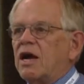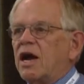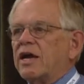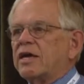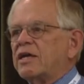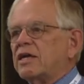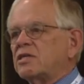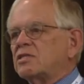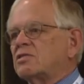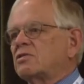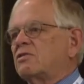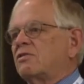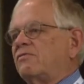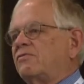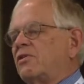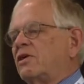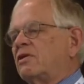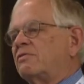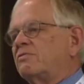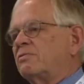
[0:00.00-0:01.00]
I guess to
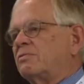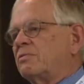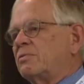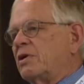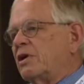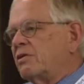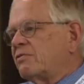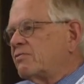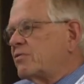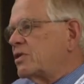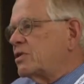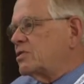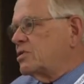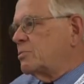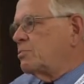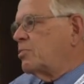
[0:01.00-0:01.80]
paraphrase the